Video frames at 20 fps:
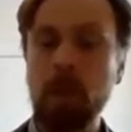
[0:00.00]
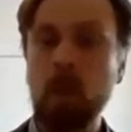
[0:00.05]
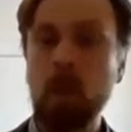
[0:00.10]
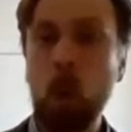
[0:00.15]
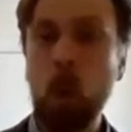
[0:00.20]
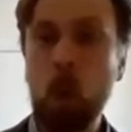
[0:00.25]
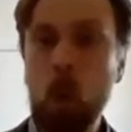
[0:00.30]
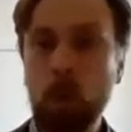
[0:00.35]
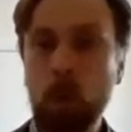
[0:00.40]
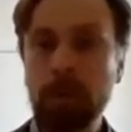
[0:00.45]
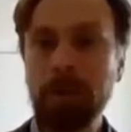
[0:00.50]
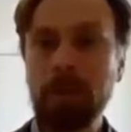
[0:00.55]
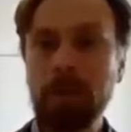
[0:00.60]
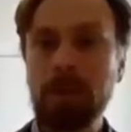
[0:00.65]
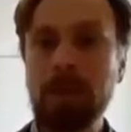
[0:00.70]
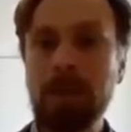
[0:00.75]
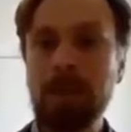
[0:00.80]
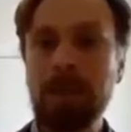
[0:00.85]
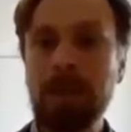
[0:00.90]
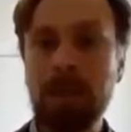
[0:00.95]
But
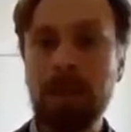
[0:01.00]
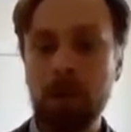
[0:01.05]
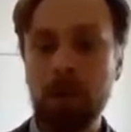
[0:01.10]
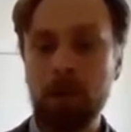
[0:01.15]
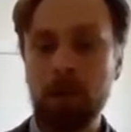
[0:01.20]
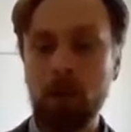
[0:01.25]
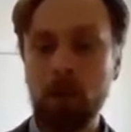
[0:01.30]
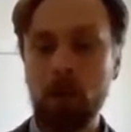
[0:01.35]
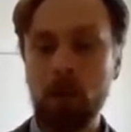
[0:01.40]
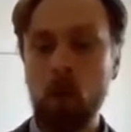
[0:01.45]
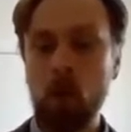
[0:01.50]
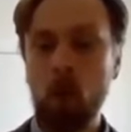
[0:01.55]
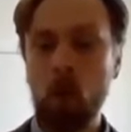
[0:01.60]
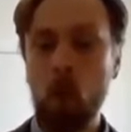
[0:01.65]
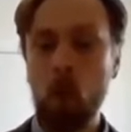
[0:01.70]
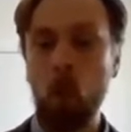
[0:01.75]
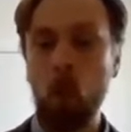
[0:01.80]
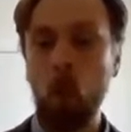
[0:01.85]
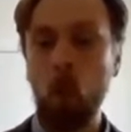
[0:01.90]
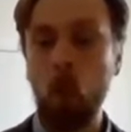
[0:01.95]
holding together
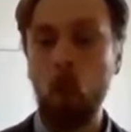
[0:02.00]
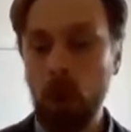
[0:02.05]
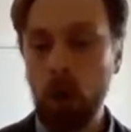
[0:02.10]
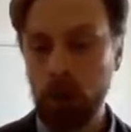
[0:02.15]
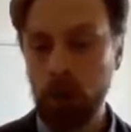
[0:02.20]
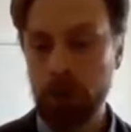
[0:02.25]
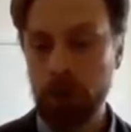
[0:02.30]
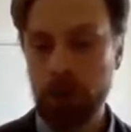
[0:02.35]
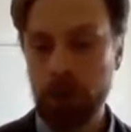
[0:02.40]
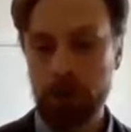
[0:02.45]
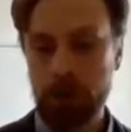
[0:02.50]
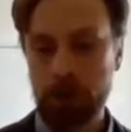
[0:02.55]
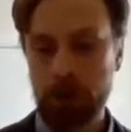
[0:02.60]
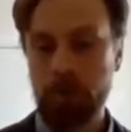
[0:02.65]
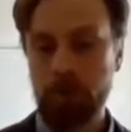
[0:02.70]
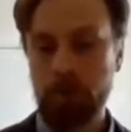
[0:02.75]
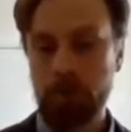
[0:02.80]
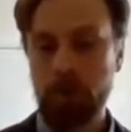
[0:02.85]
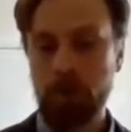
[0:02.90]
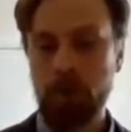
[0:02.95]
works.
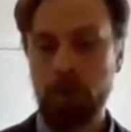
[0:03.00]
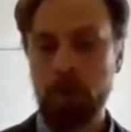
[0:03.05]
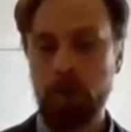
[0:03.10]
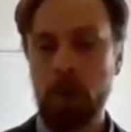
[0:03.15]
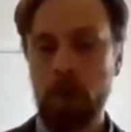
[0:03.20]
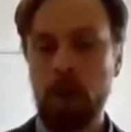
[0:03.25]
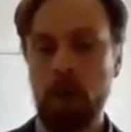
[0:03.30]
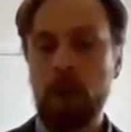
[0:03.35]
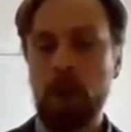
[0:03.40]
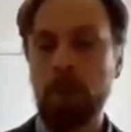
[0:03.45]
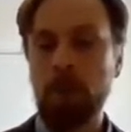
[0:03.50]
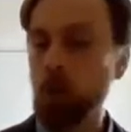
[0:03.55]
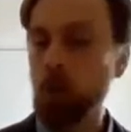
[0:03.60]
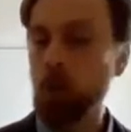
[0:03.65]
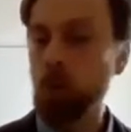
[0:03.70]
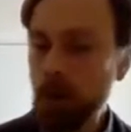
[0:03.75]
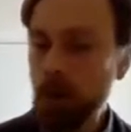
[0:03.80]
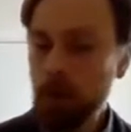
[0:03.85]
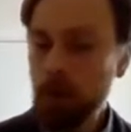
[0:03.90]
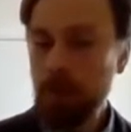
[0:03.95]

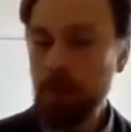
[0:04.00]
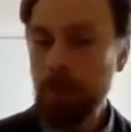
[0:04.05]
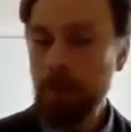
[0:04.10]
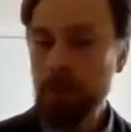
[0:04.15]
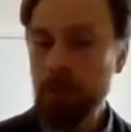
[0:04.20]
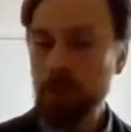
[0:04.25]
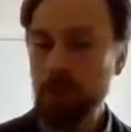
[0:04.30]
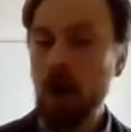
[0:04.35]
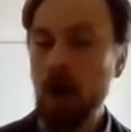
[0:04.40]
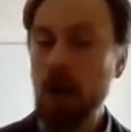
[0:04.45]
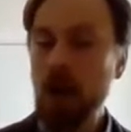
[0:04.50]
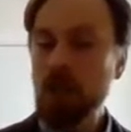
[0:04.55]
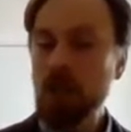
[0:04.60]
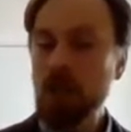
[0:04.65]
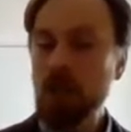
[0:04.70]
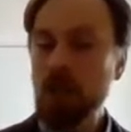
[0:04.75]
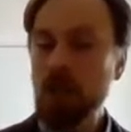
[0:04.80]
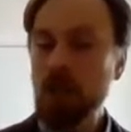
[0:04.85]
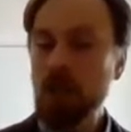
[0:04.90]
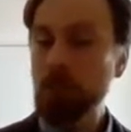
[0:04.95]
If you want to keep a
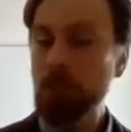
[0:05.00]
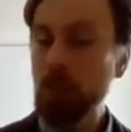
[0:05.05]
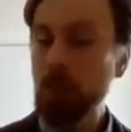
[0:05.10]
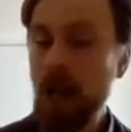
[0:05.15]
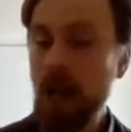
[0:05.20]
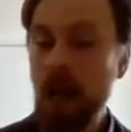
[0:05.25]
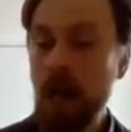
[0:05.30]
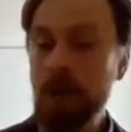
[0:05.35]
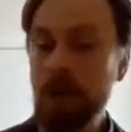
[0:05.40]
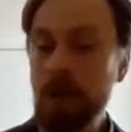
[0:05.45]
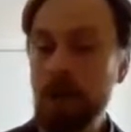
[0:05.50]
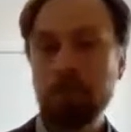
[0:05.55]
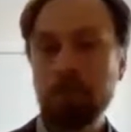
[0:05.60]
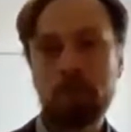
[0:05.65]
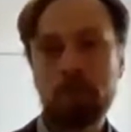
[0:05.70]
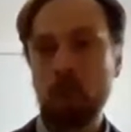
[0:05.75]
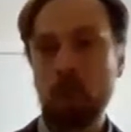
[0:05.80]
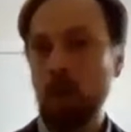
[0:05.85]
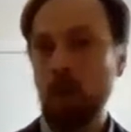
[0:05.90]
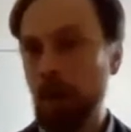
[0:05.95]
stock's price high,
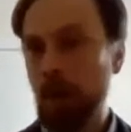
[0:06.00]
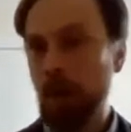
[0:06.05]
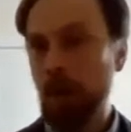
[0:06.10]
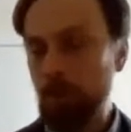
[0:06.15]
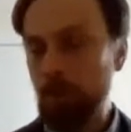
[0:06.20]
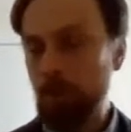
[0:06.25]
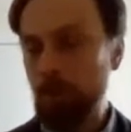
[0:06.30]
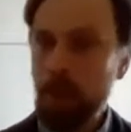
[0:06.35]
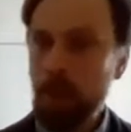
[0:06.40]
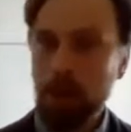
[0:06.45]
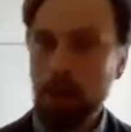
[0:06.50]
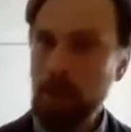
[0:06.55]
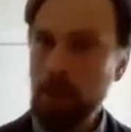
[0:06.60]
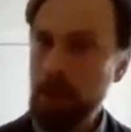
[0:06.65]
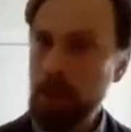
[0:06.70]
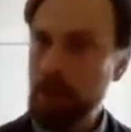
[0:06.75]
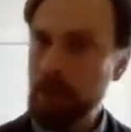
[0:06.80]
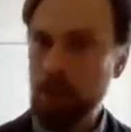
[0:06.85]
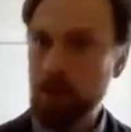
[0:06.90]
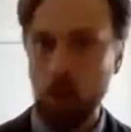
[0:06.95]

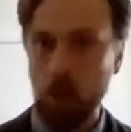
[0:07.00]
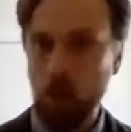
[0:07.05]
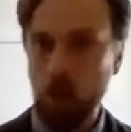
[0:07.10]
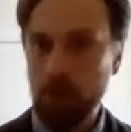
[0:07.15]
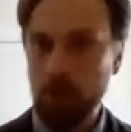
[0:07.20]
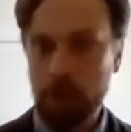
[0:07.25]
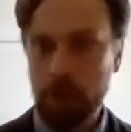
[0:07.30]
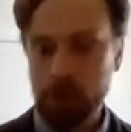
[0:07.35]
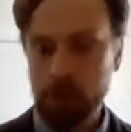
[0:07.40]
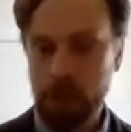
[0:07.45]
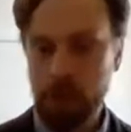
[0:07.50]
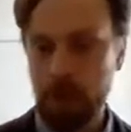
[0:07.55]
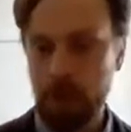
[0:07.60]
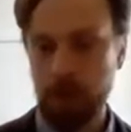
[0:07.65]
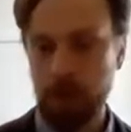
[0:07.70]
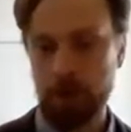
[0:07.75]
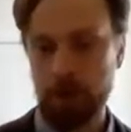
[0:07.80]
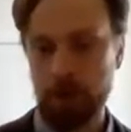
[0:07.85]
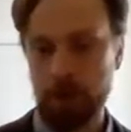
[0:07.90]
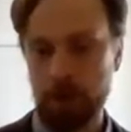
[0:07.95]
everybody needs to hold their
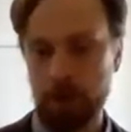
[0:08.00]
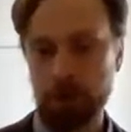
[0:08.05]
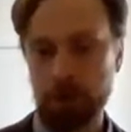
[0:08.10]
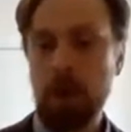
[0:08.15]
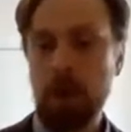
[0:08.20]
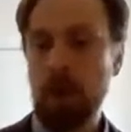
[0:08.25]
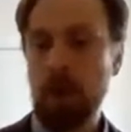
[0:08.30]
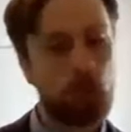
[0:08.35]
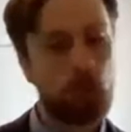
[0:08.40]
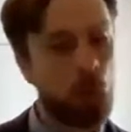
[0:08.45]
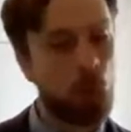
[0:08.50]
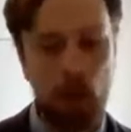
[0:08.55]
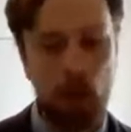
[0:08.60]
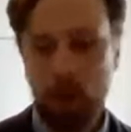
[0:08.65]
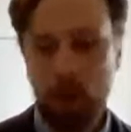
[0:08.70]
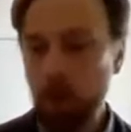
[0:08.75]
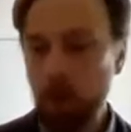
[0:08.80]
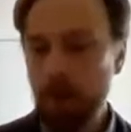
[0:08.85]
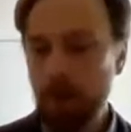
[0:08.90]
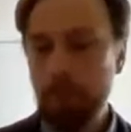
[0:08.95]
shares. If you
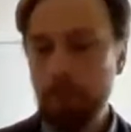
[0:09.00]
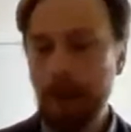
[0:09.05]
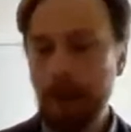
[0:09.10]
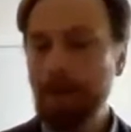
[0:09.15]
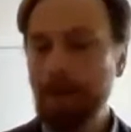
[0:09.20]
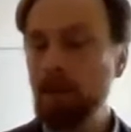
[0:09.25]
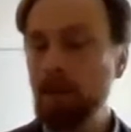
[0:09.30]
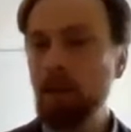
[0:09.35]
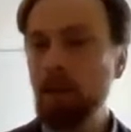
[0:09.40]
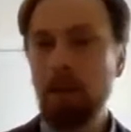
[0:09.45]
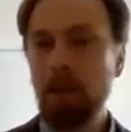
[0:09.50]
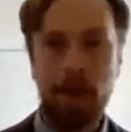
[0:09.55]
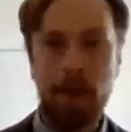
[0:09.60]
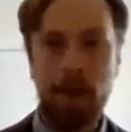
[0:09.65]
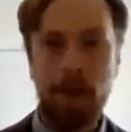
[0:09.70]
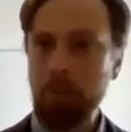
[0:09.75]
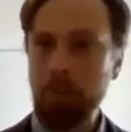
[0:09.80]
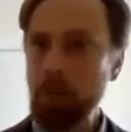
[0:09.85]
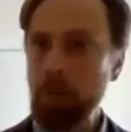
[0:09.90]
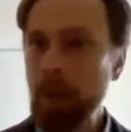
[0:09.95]
want to win a battle,
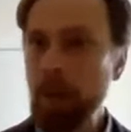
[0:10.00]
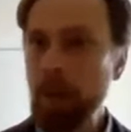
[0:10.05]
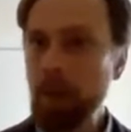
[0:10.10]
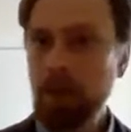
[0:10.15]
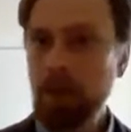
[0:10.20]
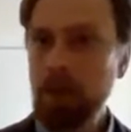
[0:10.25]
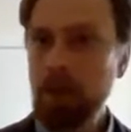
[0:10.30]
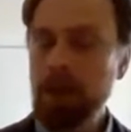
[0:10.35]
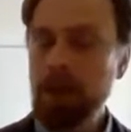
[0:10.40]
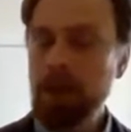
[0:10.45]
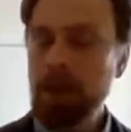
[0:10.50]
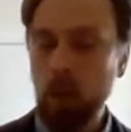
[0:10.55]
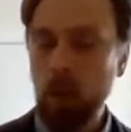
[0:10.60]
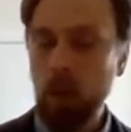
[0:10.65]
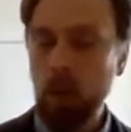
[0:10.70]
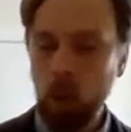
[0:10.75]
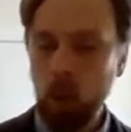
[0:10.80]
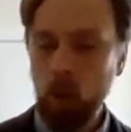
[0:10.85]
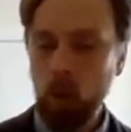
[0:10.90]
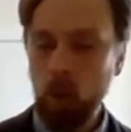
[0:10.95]
everybody needs
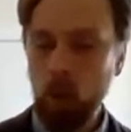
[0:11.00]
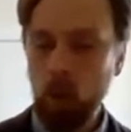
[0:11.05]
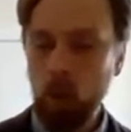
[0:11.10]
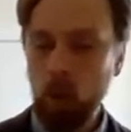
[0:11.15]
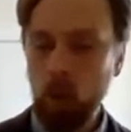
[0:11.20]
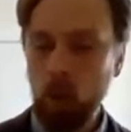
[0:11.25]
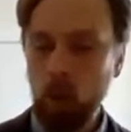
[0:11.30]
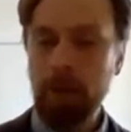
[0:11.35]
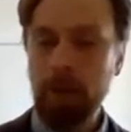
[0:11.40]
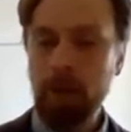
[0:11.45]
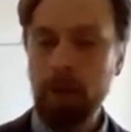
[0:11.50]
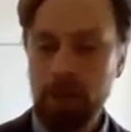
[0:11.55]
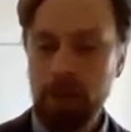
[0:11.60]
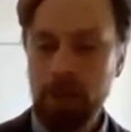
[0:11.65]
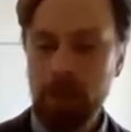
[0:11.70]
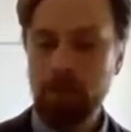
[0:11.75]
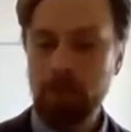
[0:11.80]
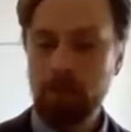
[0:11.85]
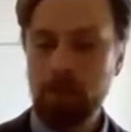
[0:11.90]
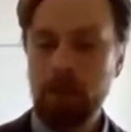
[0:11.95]
to hold their
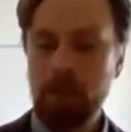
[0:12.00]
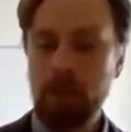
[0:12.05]
feet.